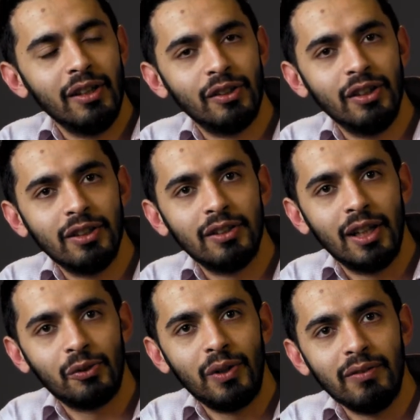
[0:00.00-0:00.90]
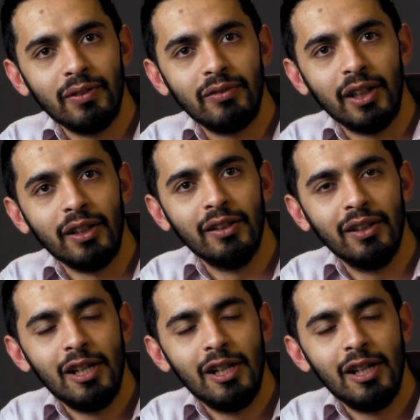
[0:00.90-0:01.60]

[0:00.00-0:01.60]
So this is now 2015.